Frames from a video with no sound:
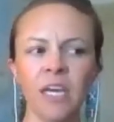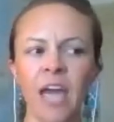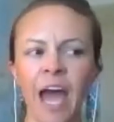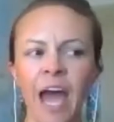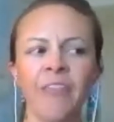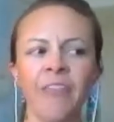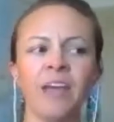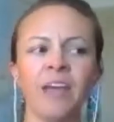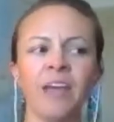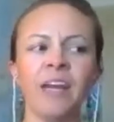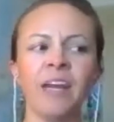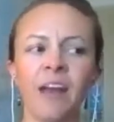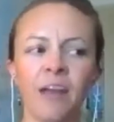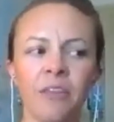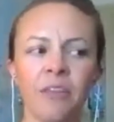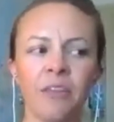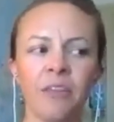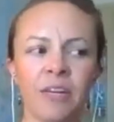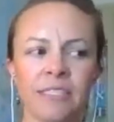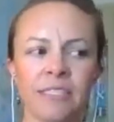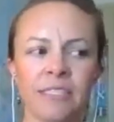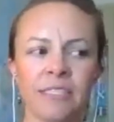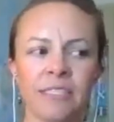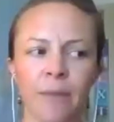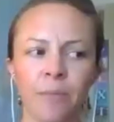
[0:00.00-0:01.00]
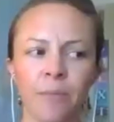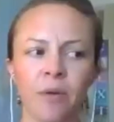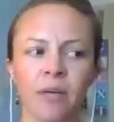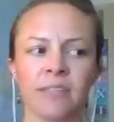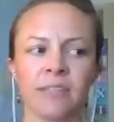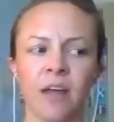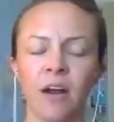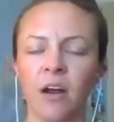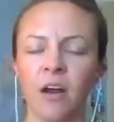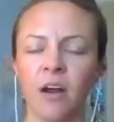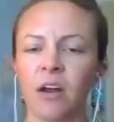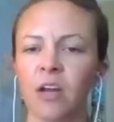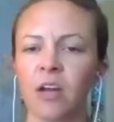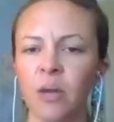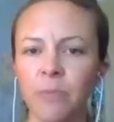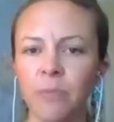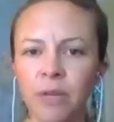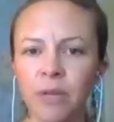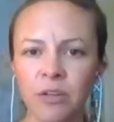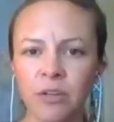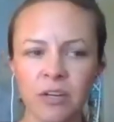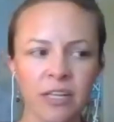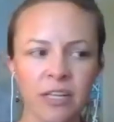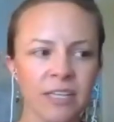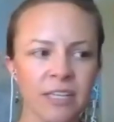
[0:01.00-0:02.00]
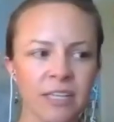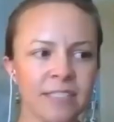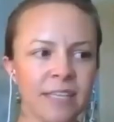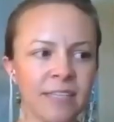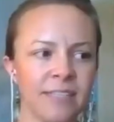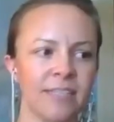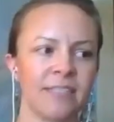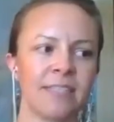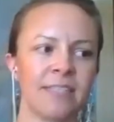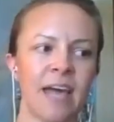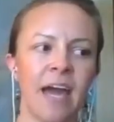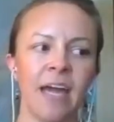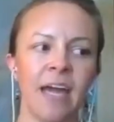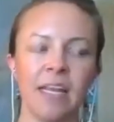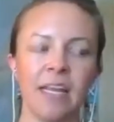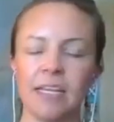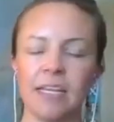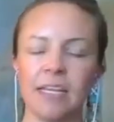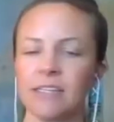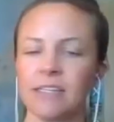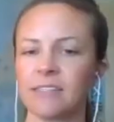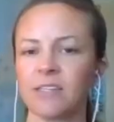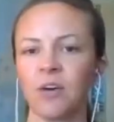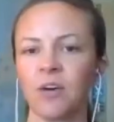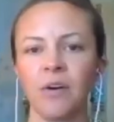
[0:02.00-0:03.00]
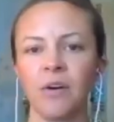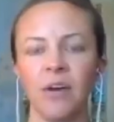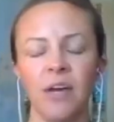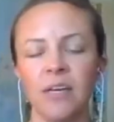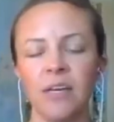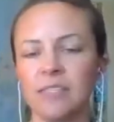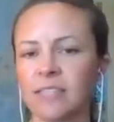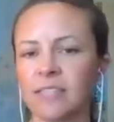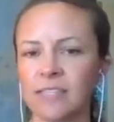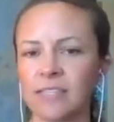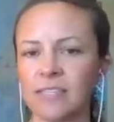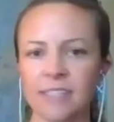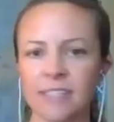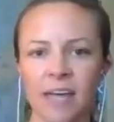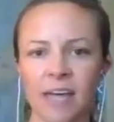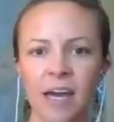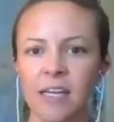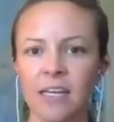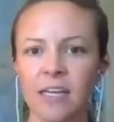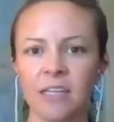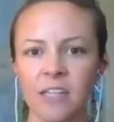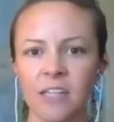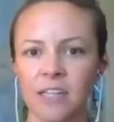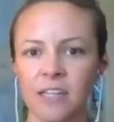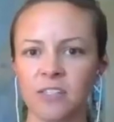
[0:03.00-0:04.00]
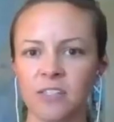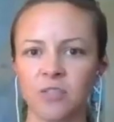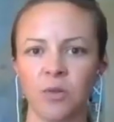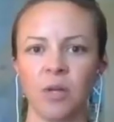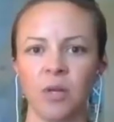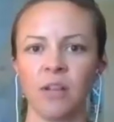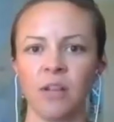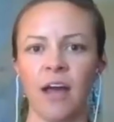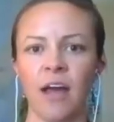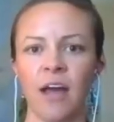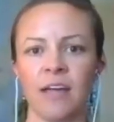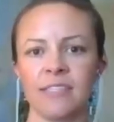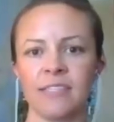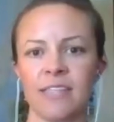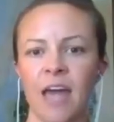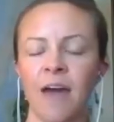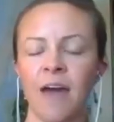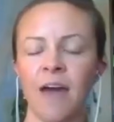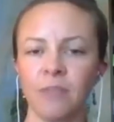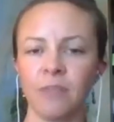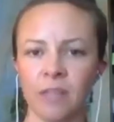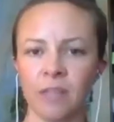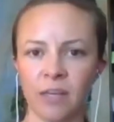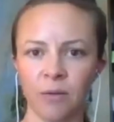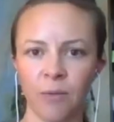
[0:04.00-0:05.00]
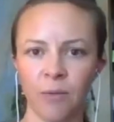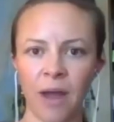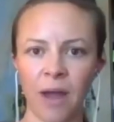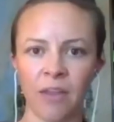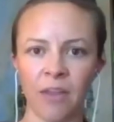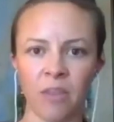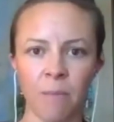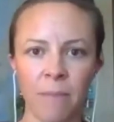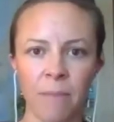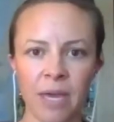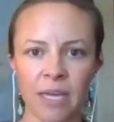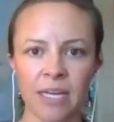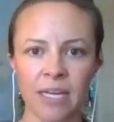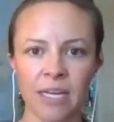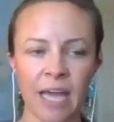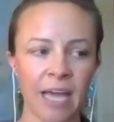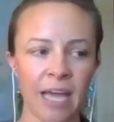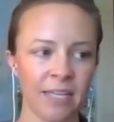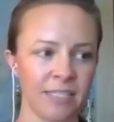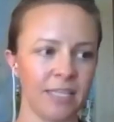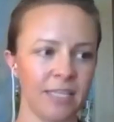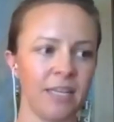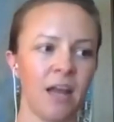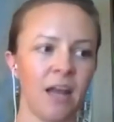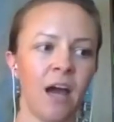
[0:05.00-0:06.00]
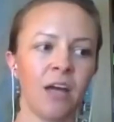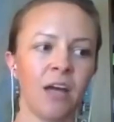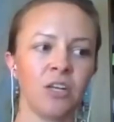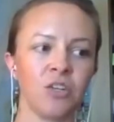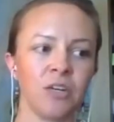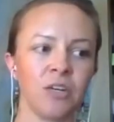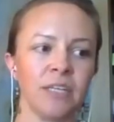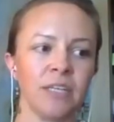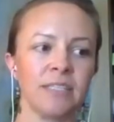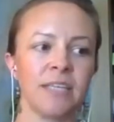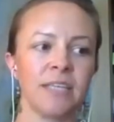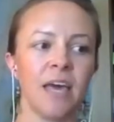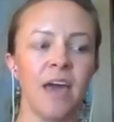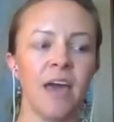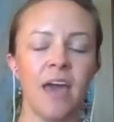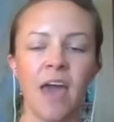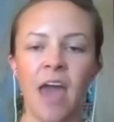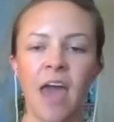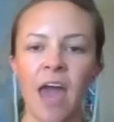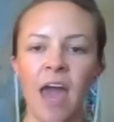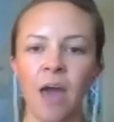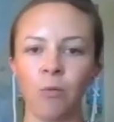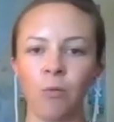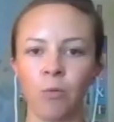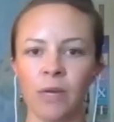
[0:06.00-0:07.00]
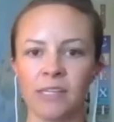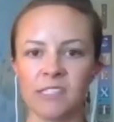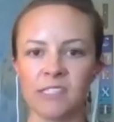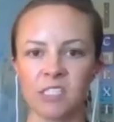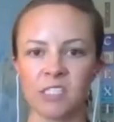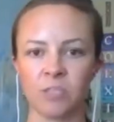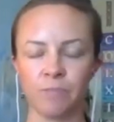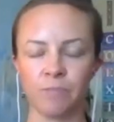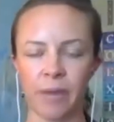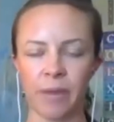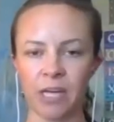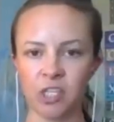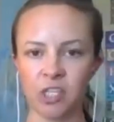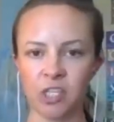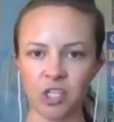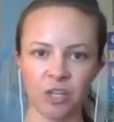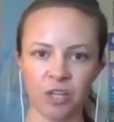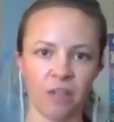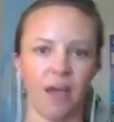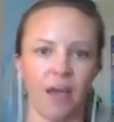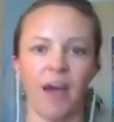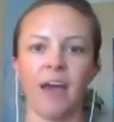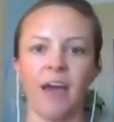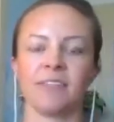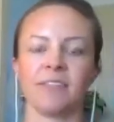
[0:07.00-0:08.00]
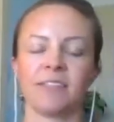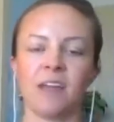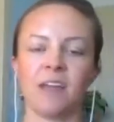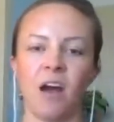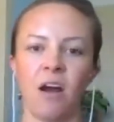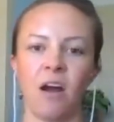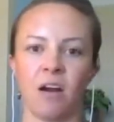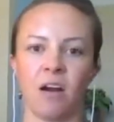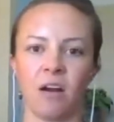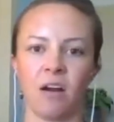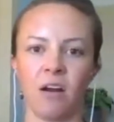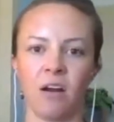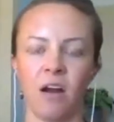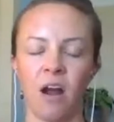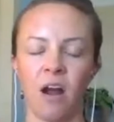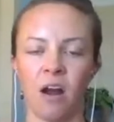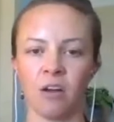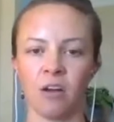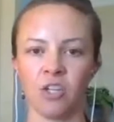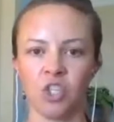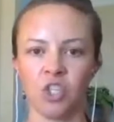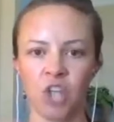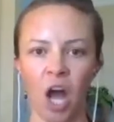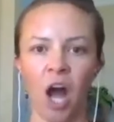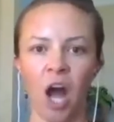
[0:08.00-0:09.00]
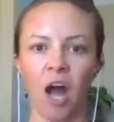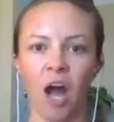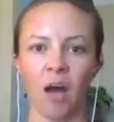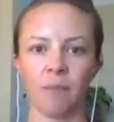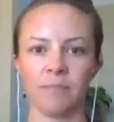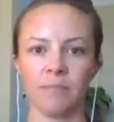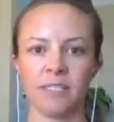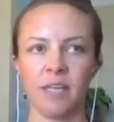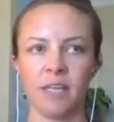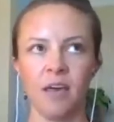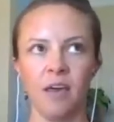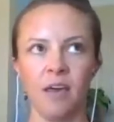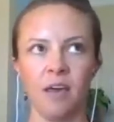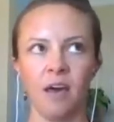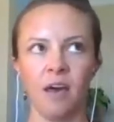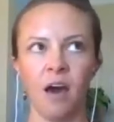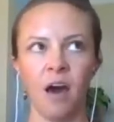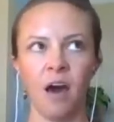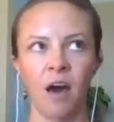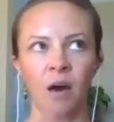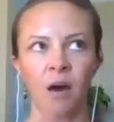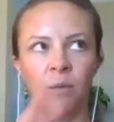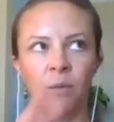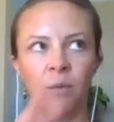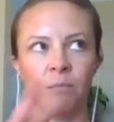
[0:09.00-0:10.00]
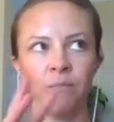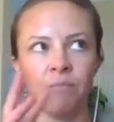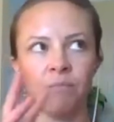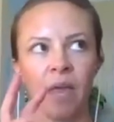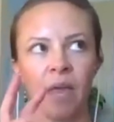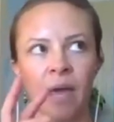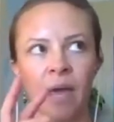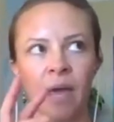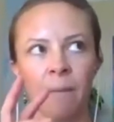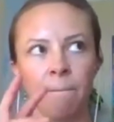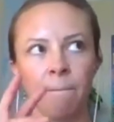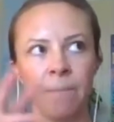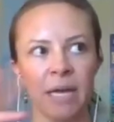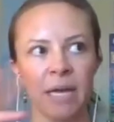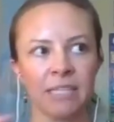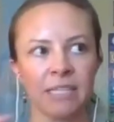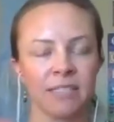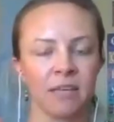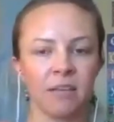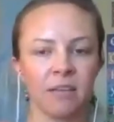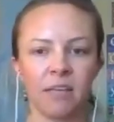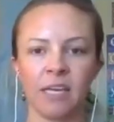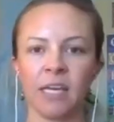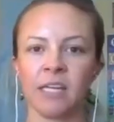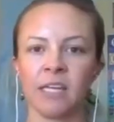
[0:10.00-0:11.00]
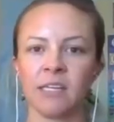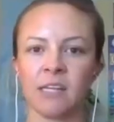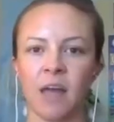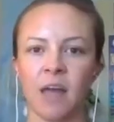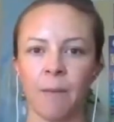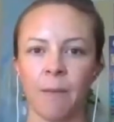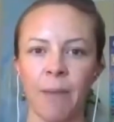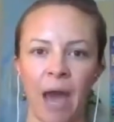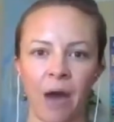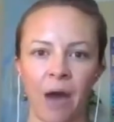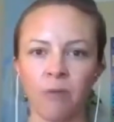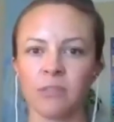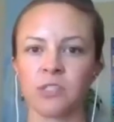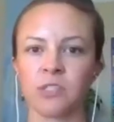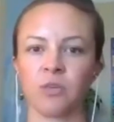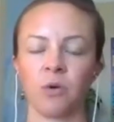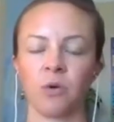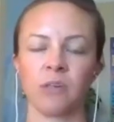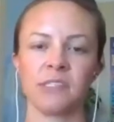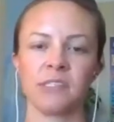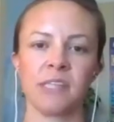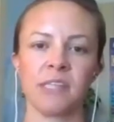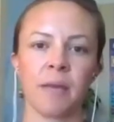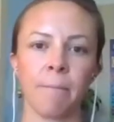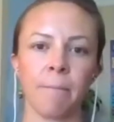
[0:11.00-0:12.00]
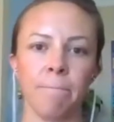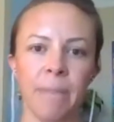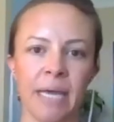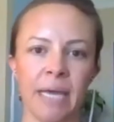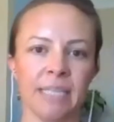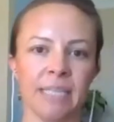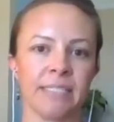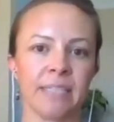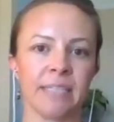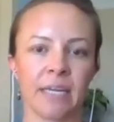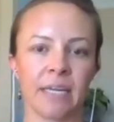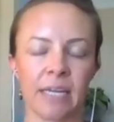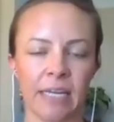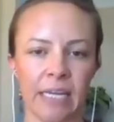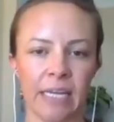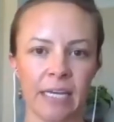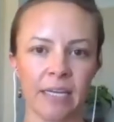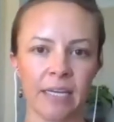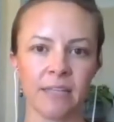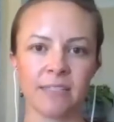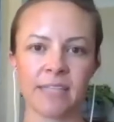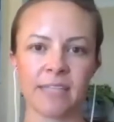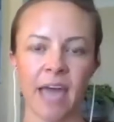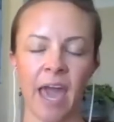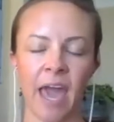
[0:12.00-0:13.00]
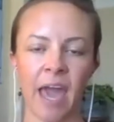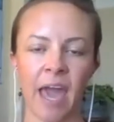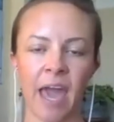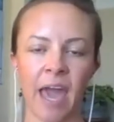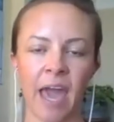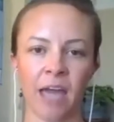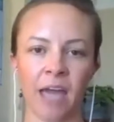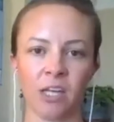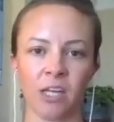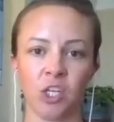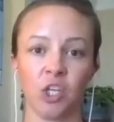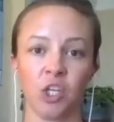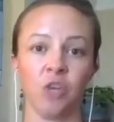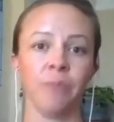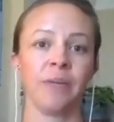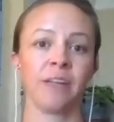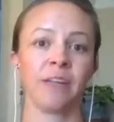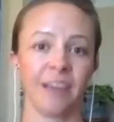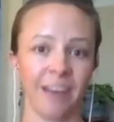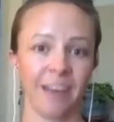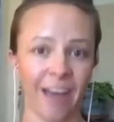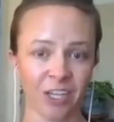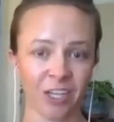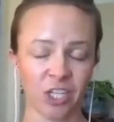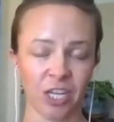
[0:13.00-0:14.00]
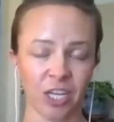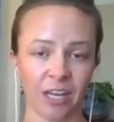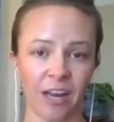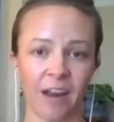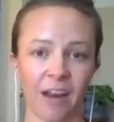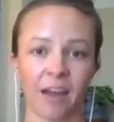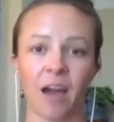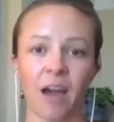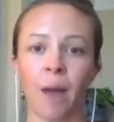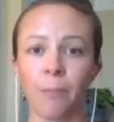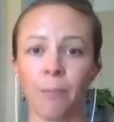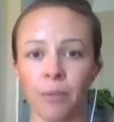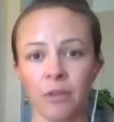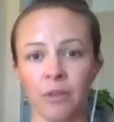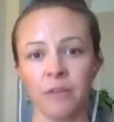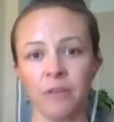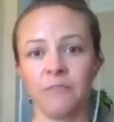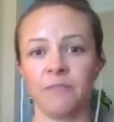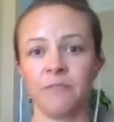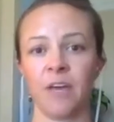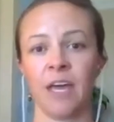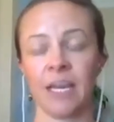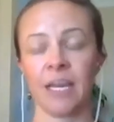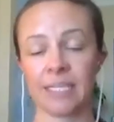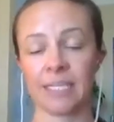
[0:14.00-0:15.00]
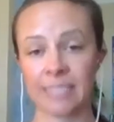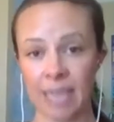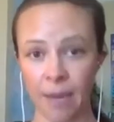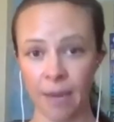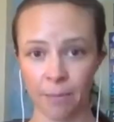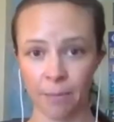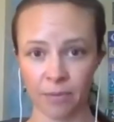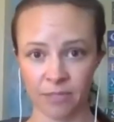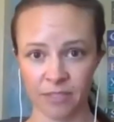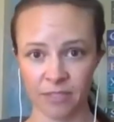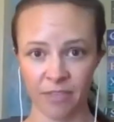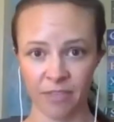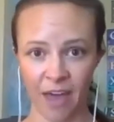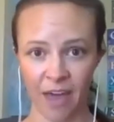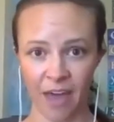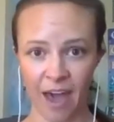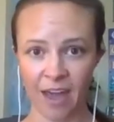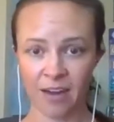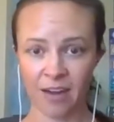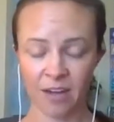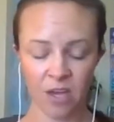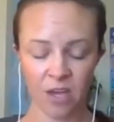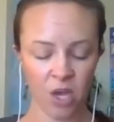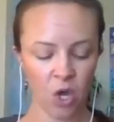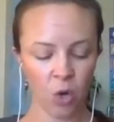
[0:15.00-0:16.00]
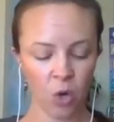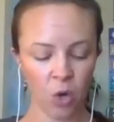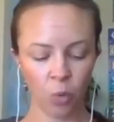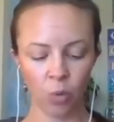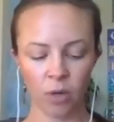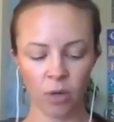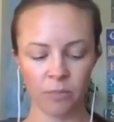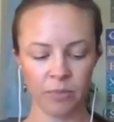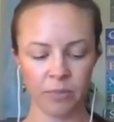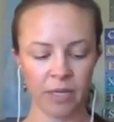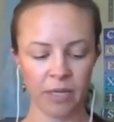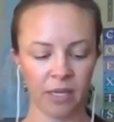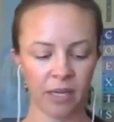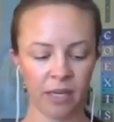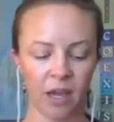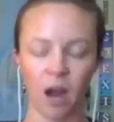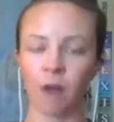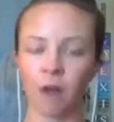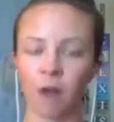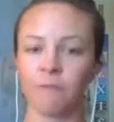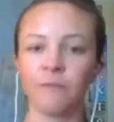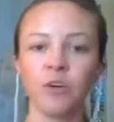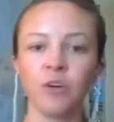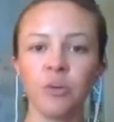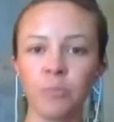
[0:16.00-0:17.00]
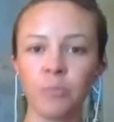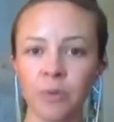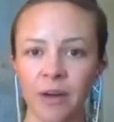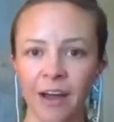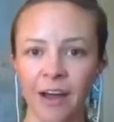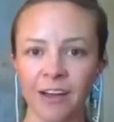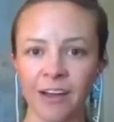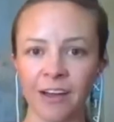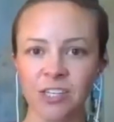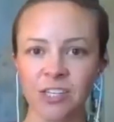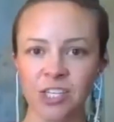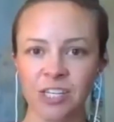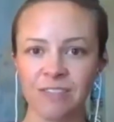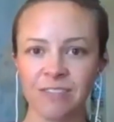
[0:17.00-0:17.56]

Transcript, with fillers: And then another example is our communities and society. So society industrialized heavily around the mid 1800s and we specialized our, our jobs um, and basically ended up outsourcing basic needs and human connection. And a couple of examples of that would be our food production.